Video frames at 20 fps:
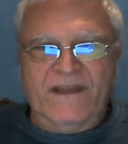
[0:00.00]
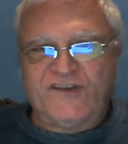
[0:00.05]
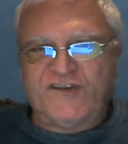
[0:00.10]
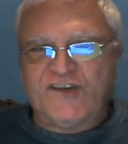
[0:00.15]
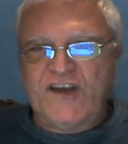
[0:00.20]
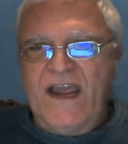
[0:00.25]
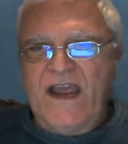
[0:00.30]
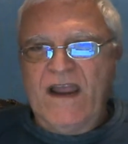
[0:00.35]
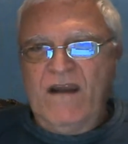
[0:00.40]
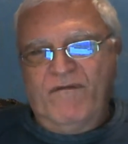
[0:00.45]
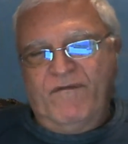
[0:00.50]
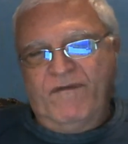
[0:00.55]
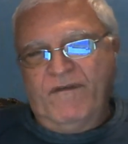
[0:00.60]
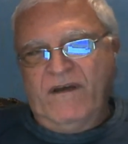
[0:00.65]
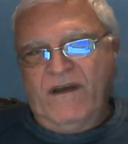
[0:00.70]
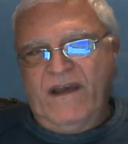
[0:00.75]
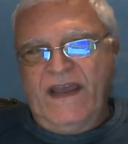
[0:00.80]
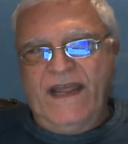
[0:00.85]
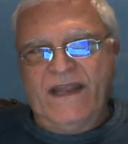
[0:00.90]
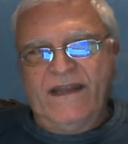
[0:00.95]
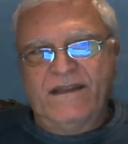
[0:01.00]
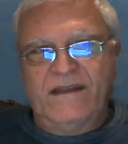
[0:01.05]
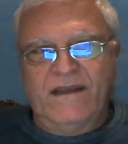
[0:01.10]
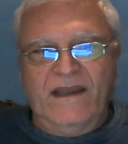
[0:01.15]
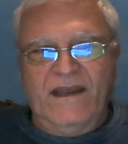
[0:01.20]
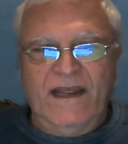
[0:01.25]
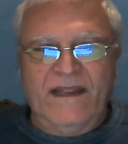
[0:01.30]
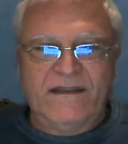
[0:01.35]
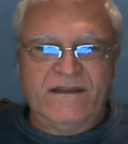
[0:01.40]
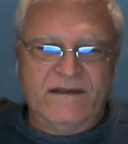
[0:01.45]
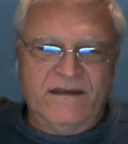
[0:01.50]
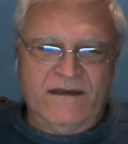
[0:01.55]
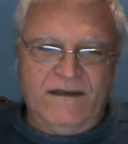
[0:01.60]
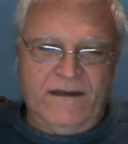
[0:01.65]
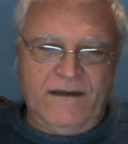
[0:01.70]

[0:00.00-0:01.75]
shelf and